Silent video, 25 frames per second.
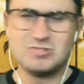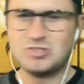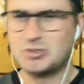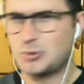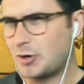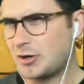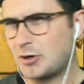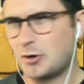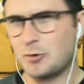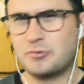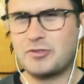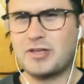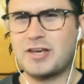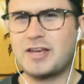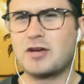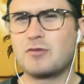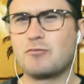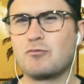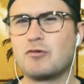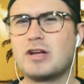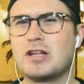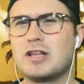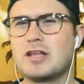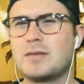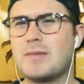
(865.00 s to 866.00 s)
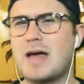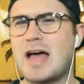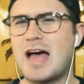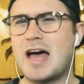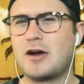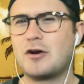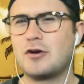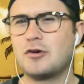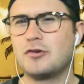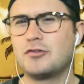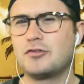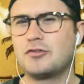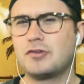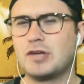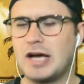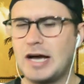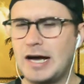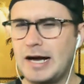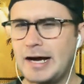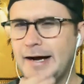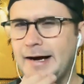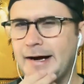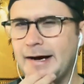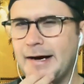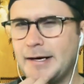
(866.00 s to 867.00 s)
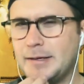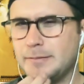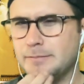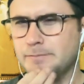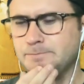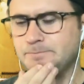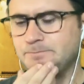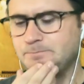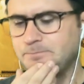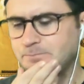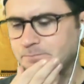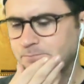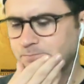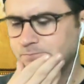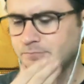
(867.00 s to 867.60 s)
So I don't think it really matters um,